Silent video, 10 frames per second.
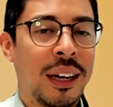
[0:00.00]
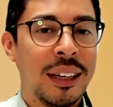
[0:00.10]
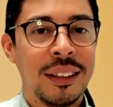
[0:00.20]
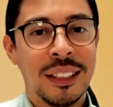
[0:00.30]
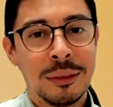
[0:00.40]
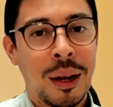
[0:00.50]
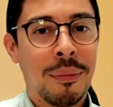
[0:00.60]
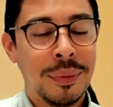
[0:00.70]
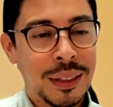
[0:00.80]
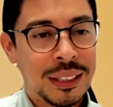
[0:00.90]
why this
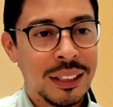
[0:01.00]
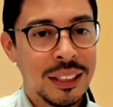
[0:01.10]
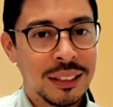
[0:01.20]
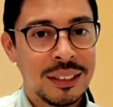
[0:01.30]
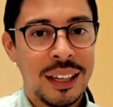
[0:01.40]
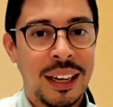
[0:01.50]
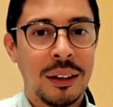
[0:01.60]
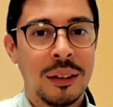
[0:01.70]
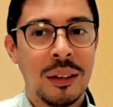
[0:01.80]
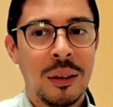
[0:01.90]
problem exists
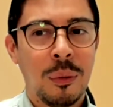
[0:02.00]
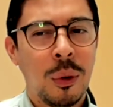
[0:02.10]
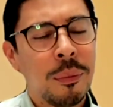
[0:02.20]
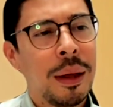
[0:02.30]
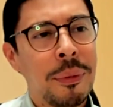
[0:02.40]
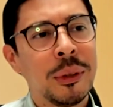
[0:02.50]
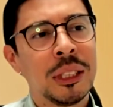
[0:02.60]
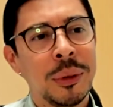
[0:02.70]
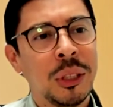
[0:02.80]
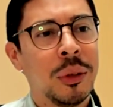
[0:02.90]
and what maybe we
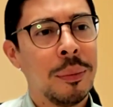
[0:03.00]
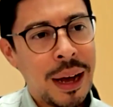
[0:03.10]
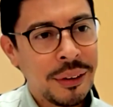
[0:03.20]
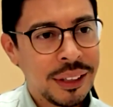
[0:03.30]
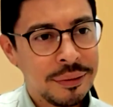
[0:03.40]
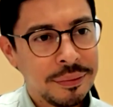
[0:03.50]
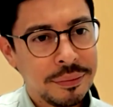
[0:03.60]
should we do about it